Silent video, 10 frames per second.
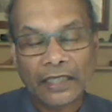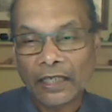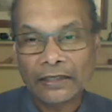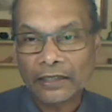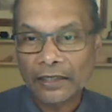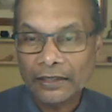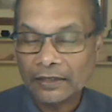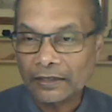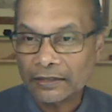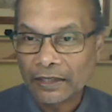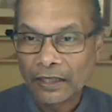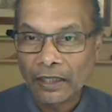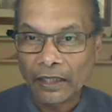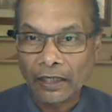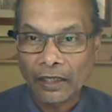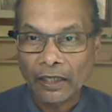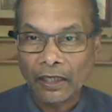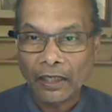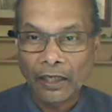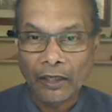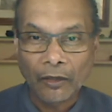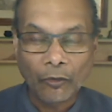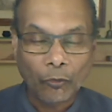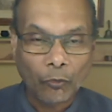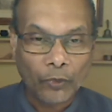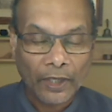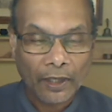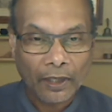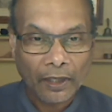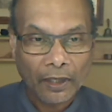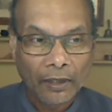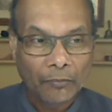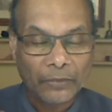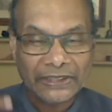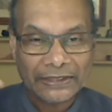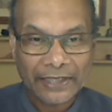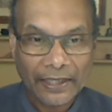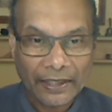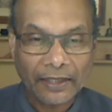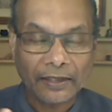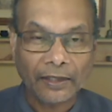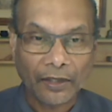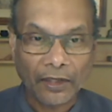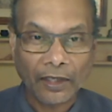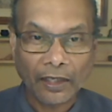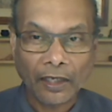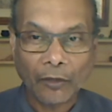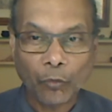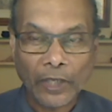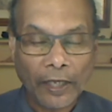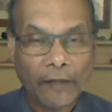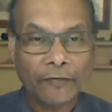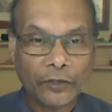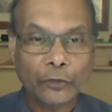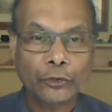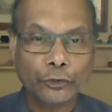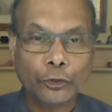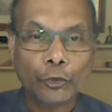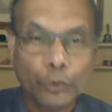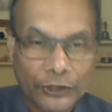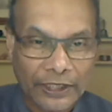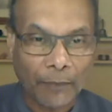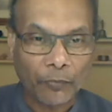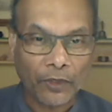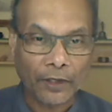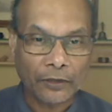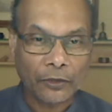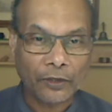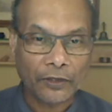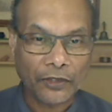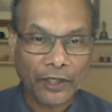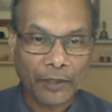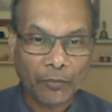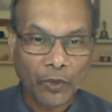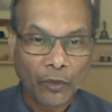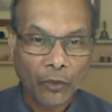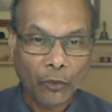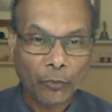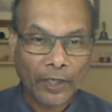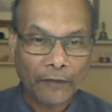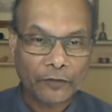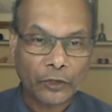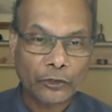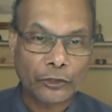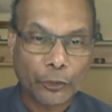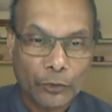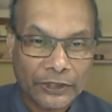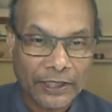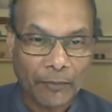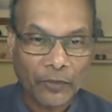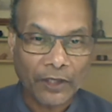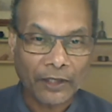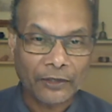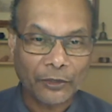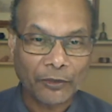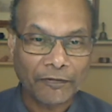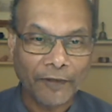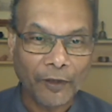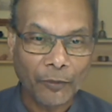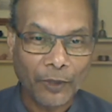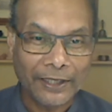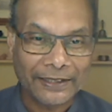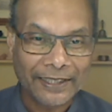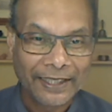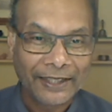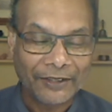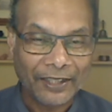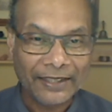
as leaders, we are mistaken in thinking we have to do something to the team, or we have to do something to the followers, right?